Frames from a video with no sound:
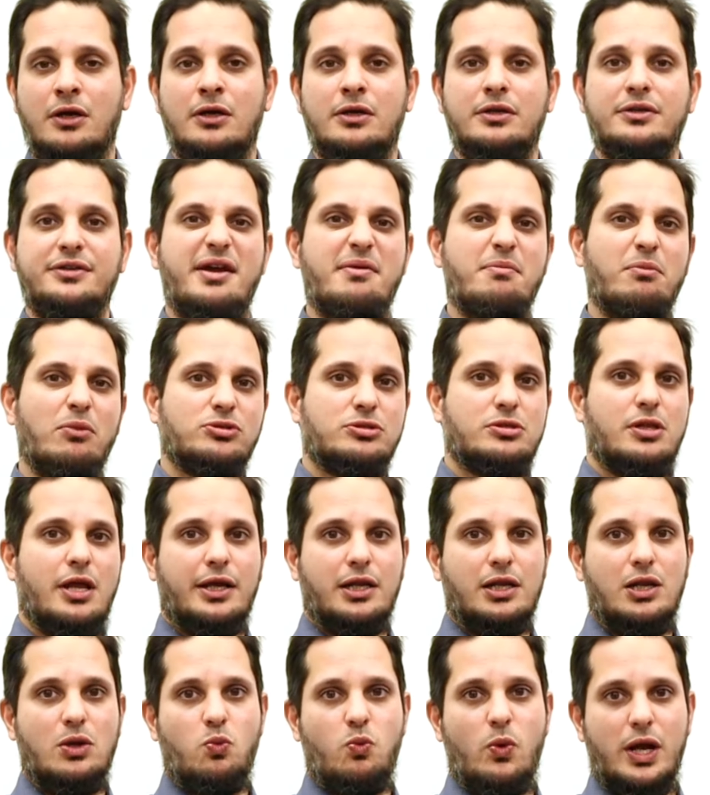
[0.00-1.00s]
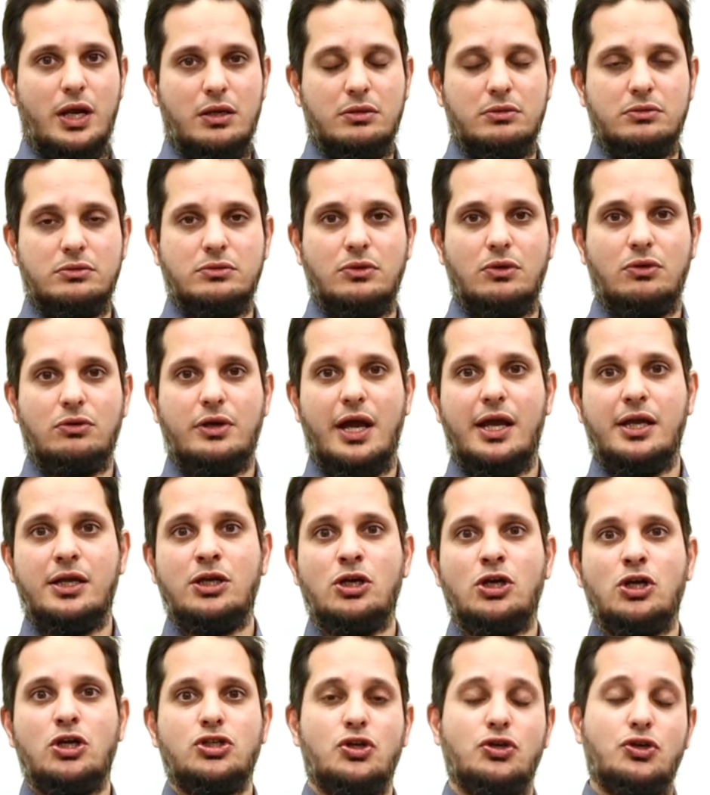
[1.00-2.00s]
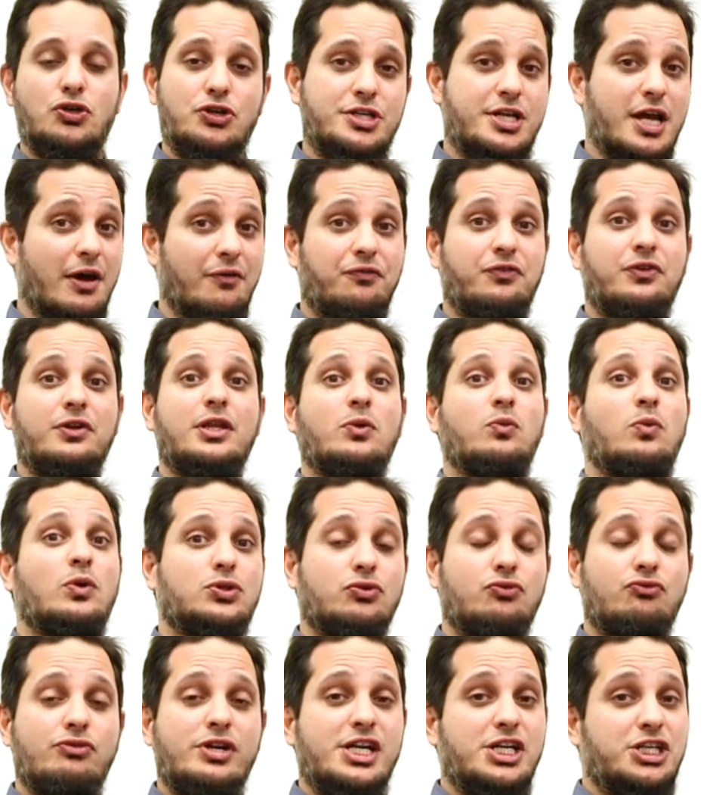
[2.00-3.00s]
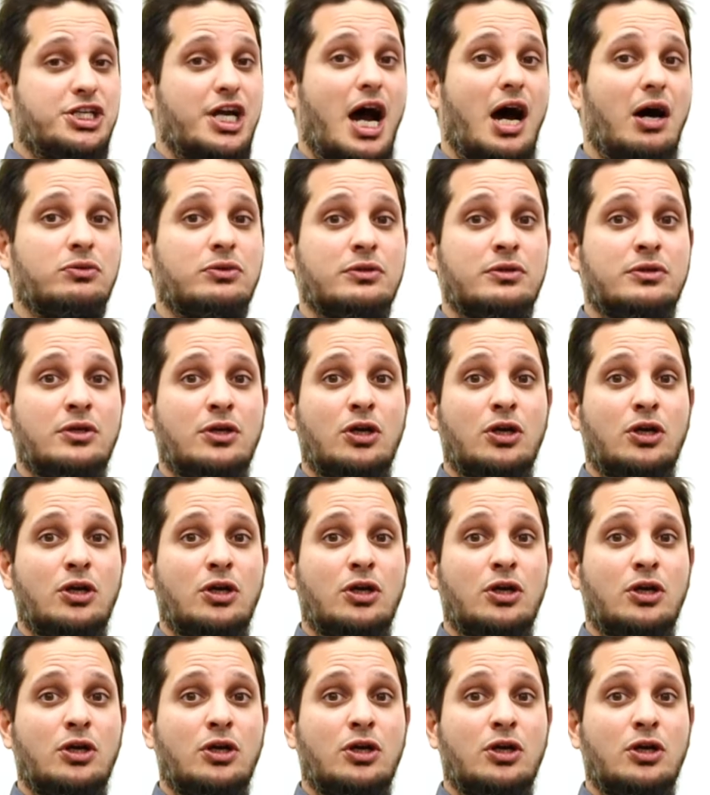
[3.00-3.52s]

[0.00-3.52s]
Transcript: they most likely will, okay? So you definitely want to reach out.